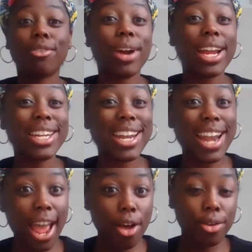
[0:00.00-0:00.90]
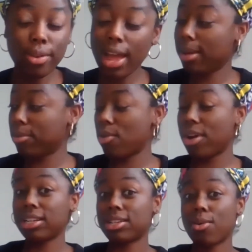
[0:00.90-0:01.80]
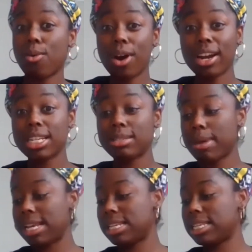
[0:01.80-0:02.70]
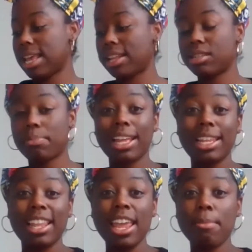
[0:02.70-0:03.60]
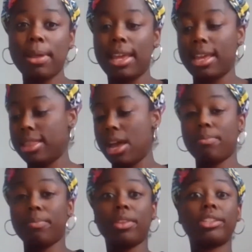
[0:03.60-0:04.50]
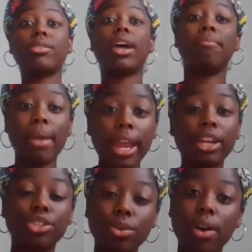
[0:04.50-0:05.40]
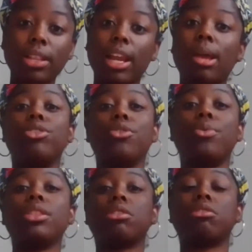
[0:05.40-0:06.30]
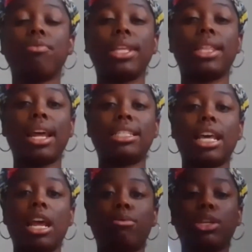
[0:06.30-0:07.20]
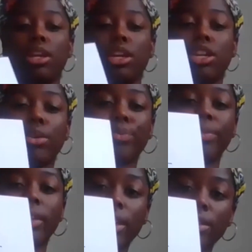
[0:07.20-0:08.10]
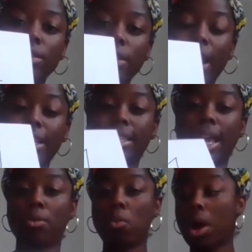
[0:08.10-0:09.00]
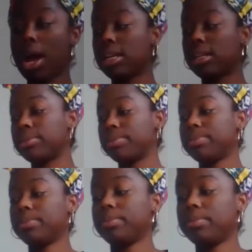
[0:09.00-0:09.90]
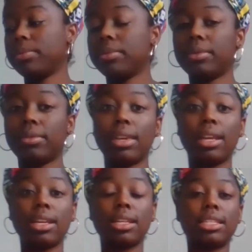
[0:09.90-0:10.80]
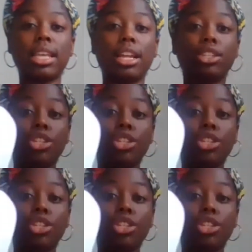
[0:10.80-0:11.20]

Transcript: Right now, I'm going to organize my sets by labeling them. So I make sure that I'm doing the 3 that I said I was going to do. So I've got set 1, set